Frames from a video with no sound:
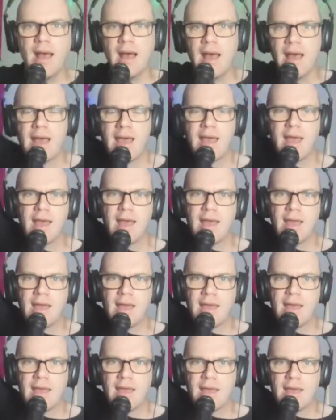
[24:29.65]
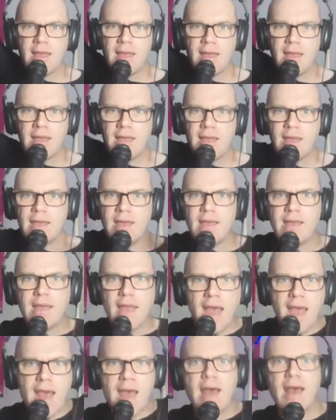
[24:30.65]
Hey,
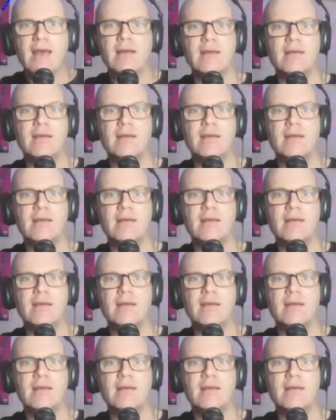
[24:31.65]
yeah,